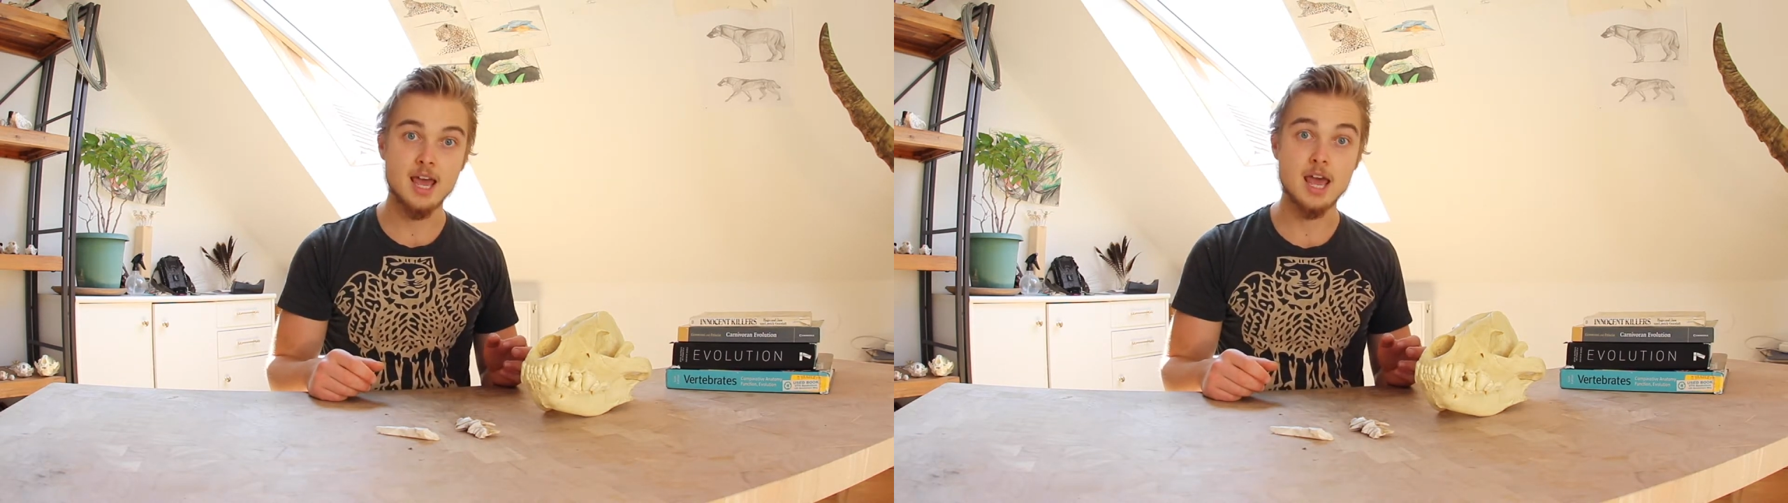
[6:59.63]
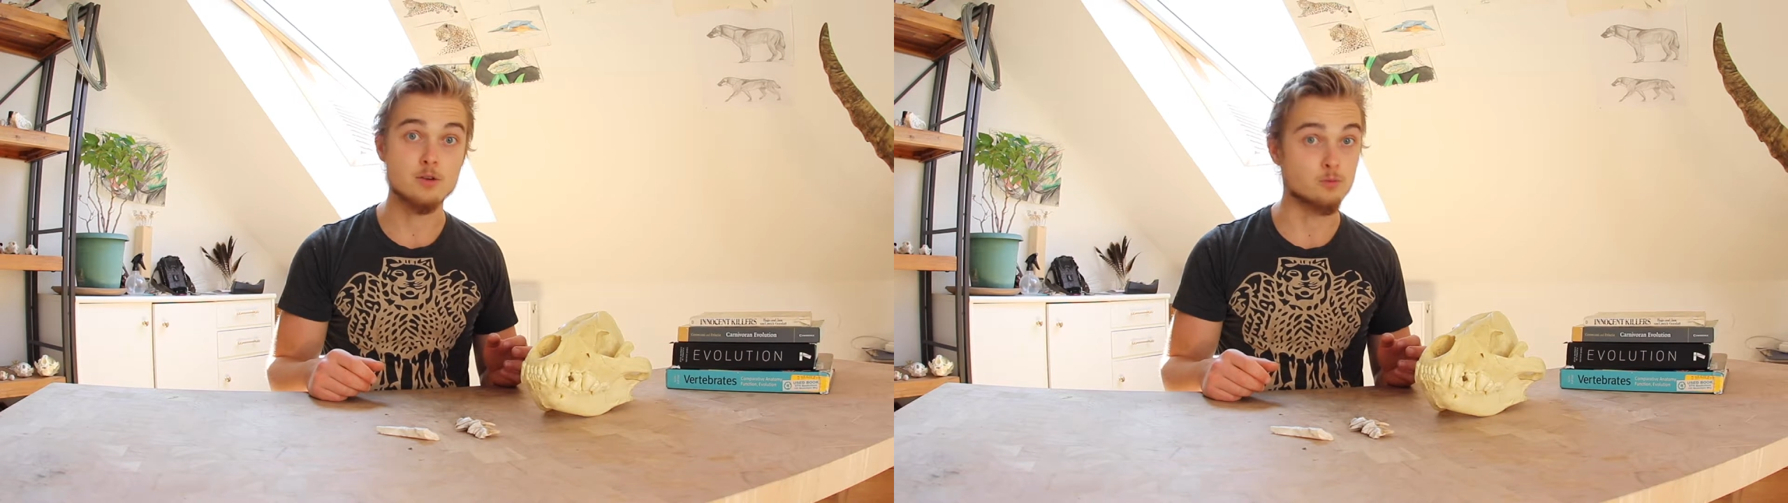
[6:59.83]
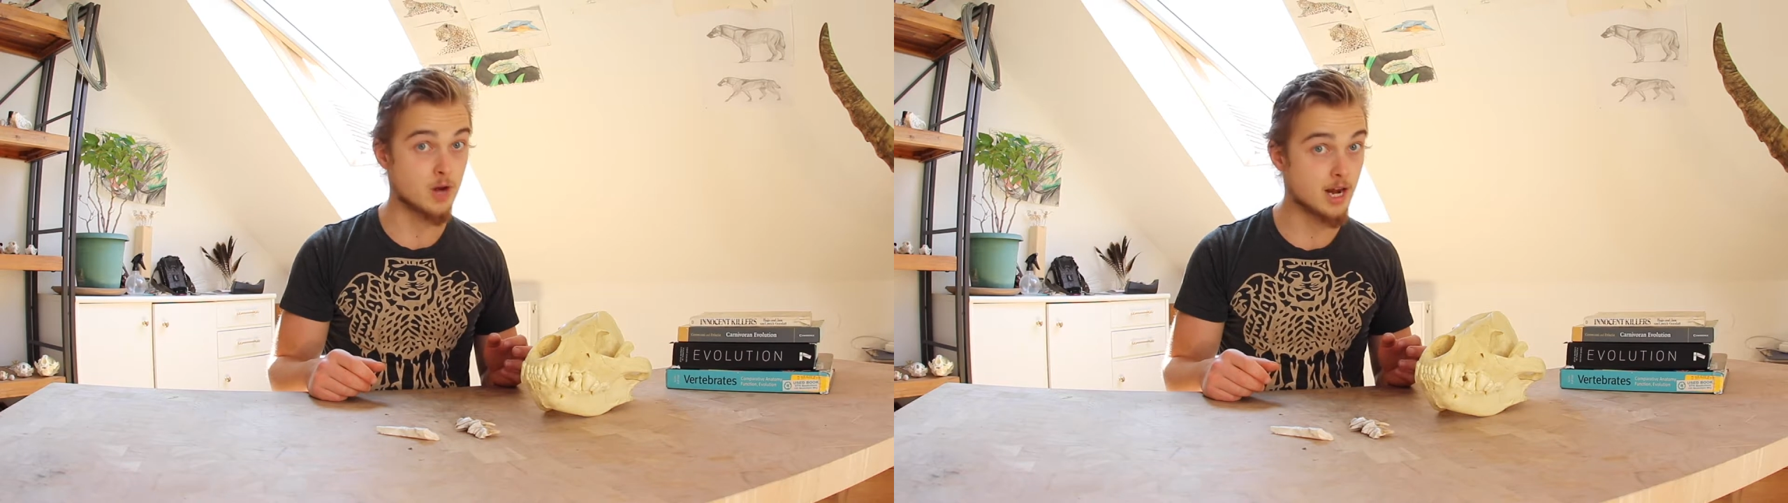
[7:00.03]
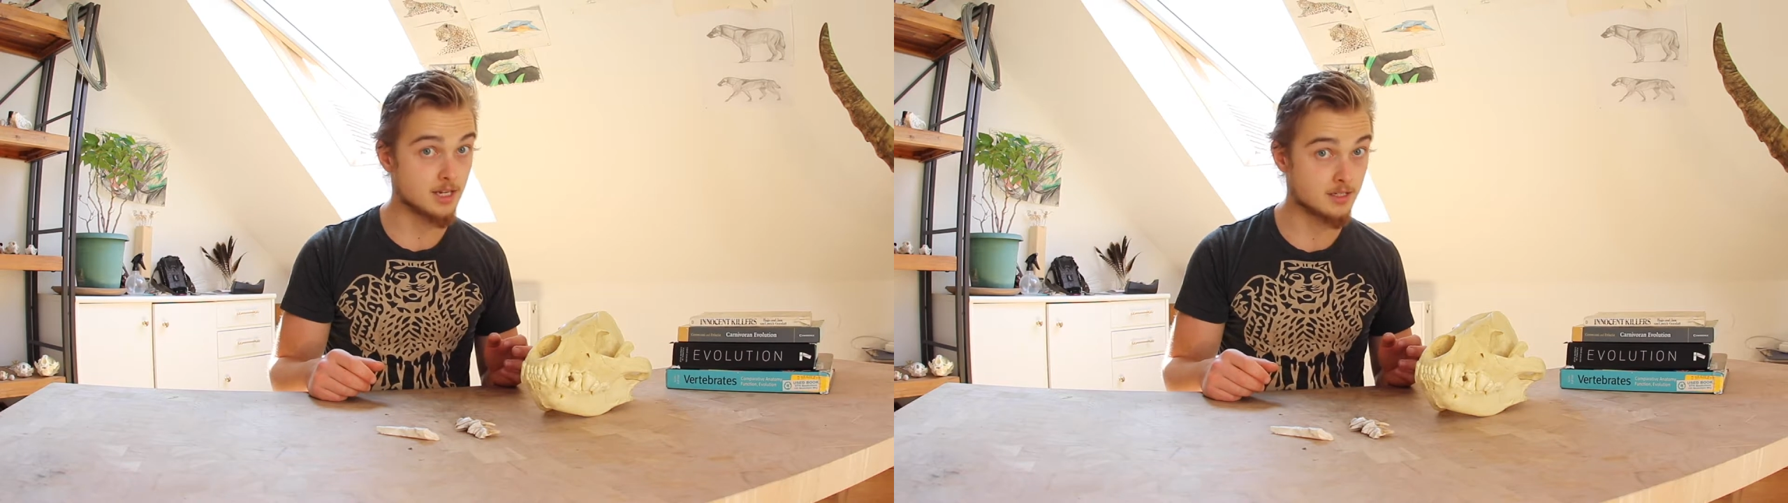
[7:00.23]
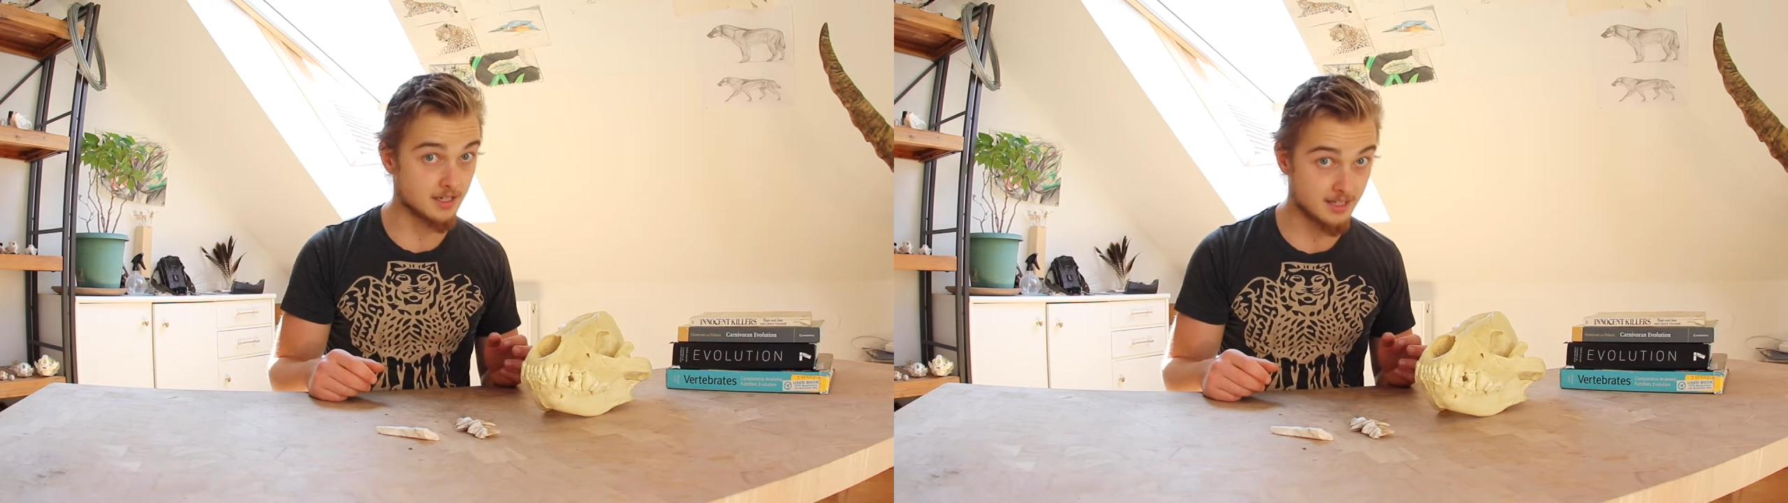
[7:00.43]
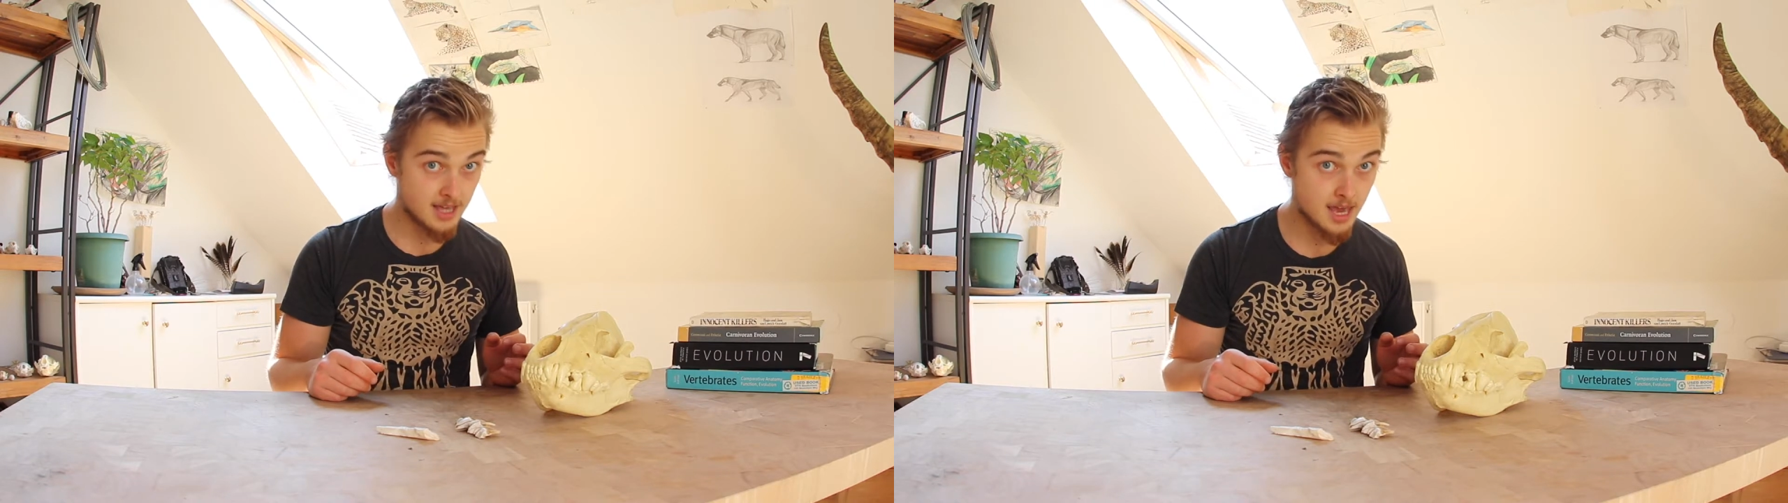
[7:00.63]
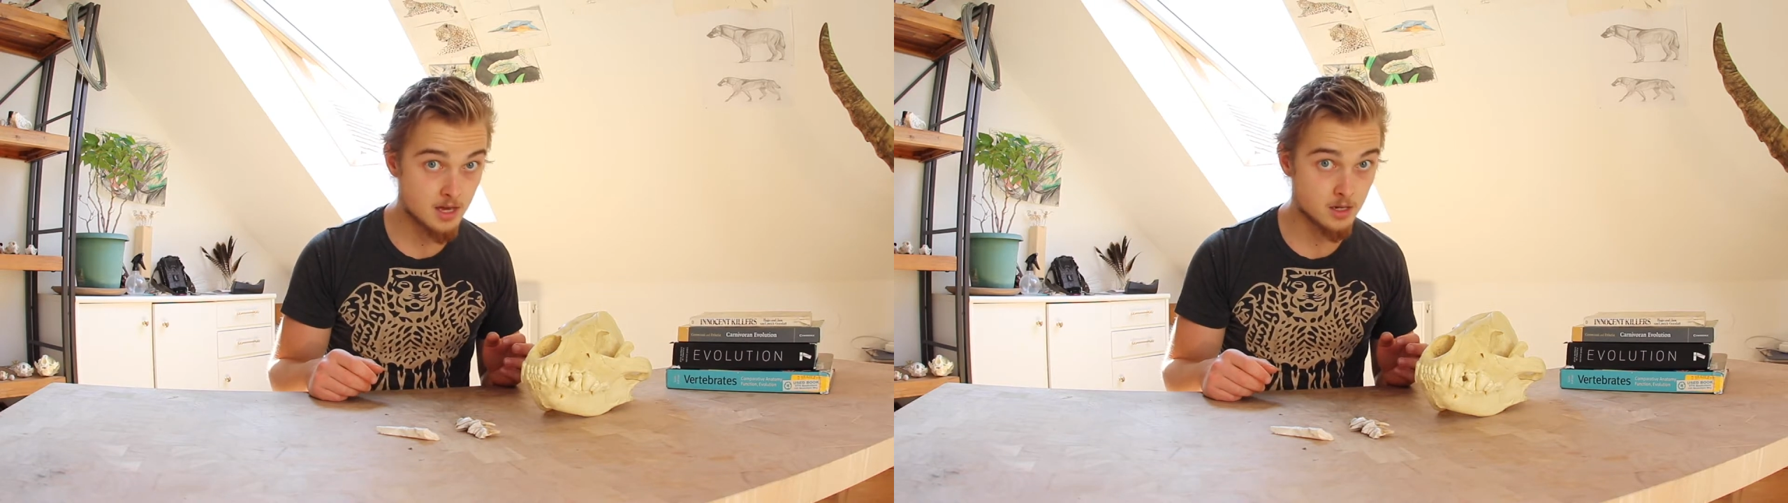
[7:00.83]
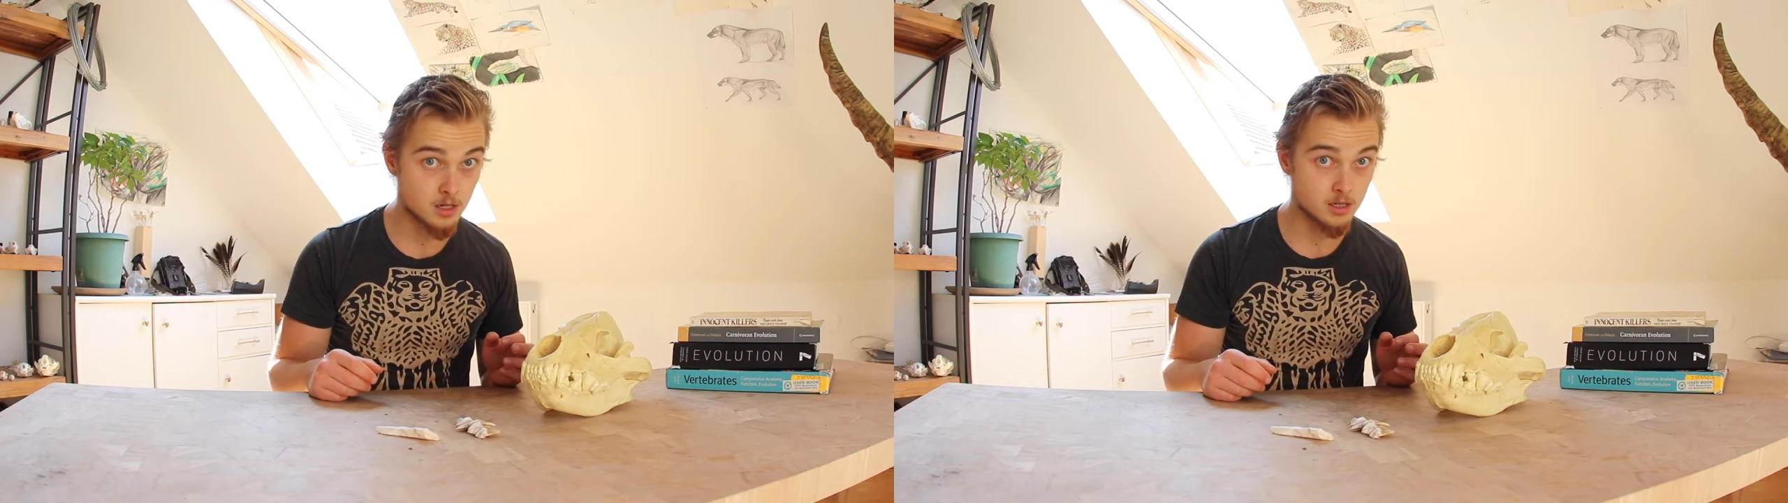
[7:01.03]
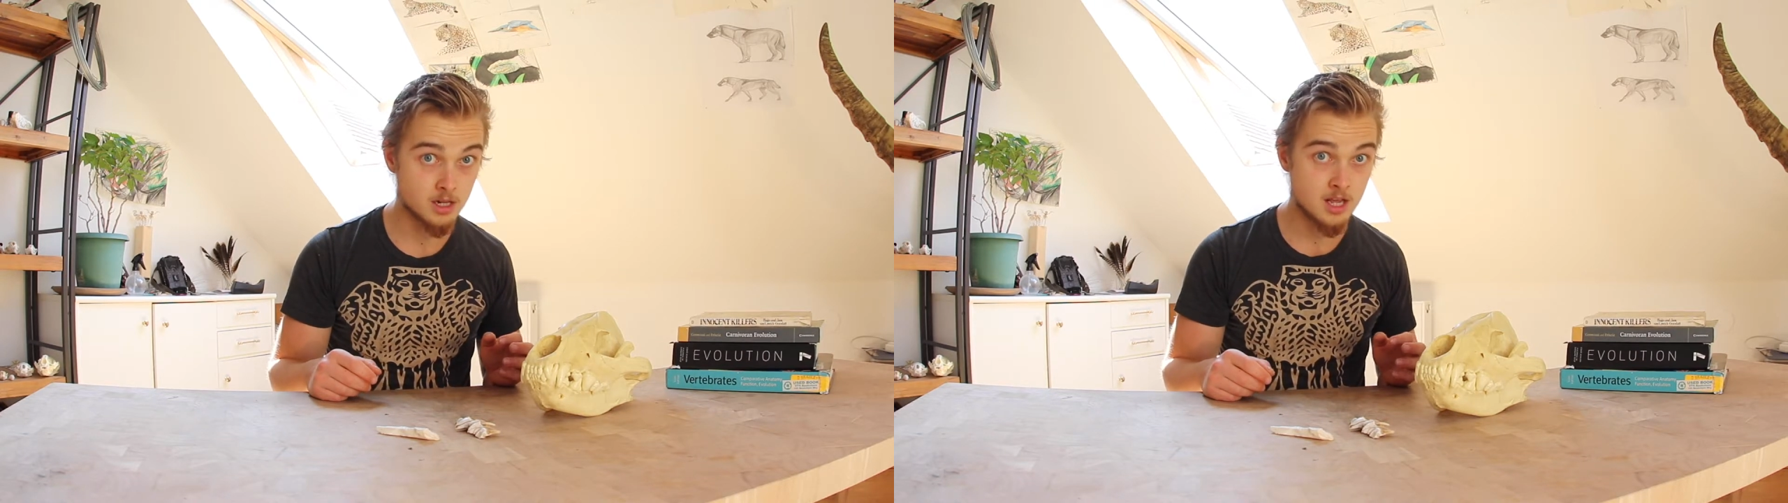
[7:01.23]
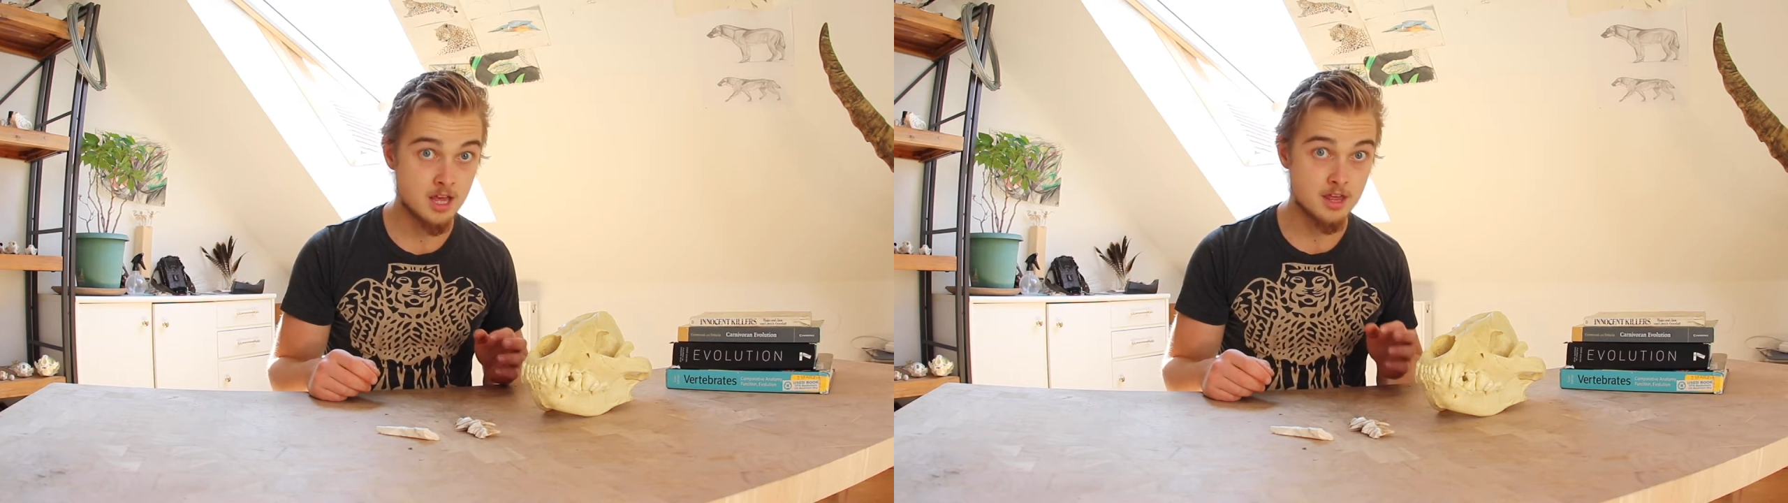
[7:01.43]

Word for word: and ready to kill,